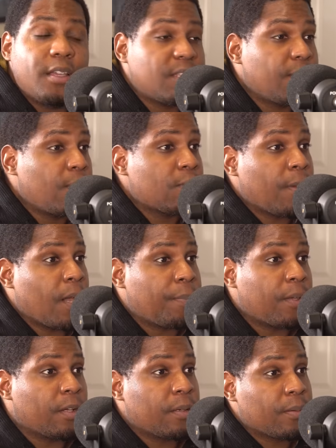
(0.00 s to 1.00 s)
is the most
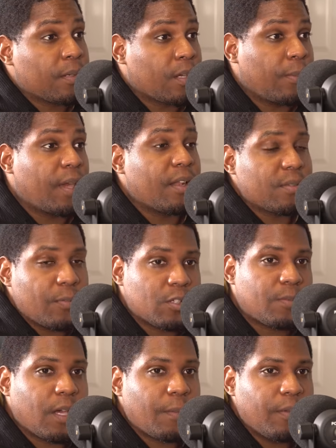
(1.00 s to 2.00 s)
popular. Commander is
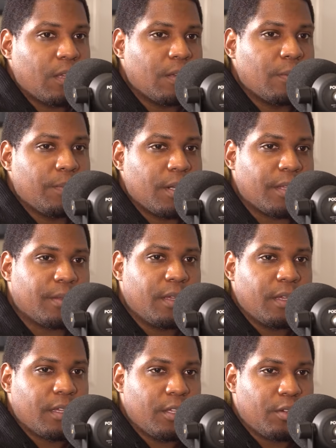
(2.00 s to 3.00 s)
most popular, but
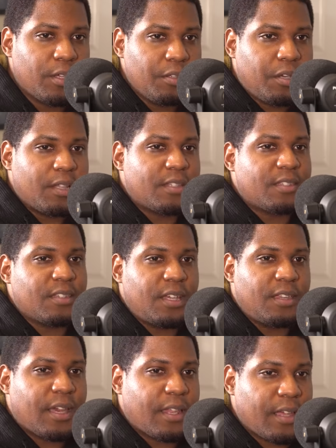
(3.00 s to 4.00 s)
mm-hmm. you you can
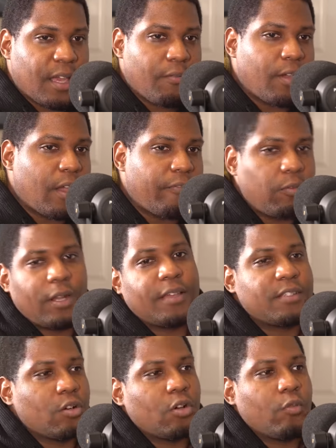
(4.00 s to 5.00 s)
see that everyone
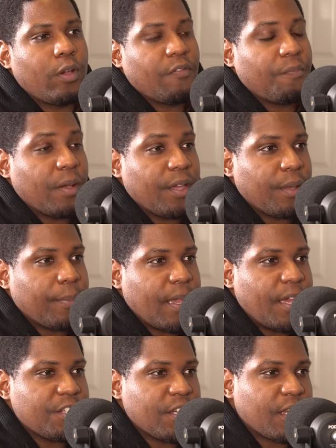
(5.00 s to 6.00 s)
has their own way of playing
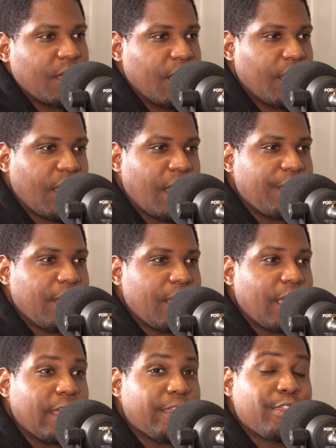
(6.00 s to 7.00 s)
Magic. And then
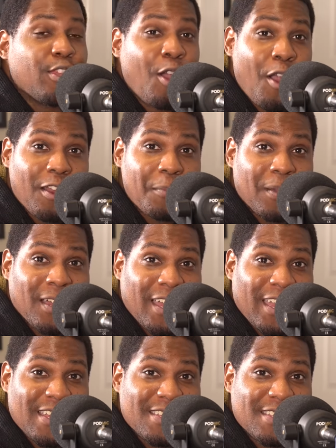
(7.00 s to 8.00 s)
in third
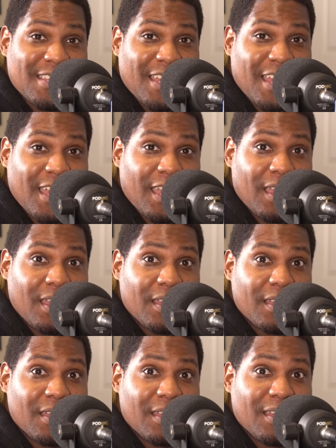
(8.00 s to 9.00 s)
place
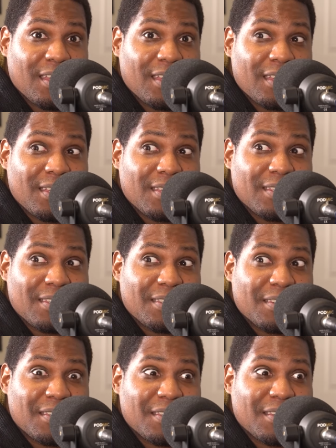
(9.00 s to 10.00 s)

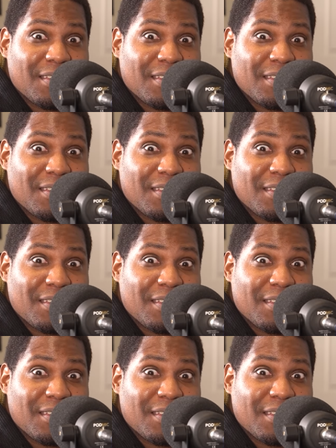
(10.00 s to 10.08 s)
is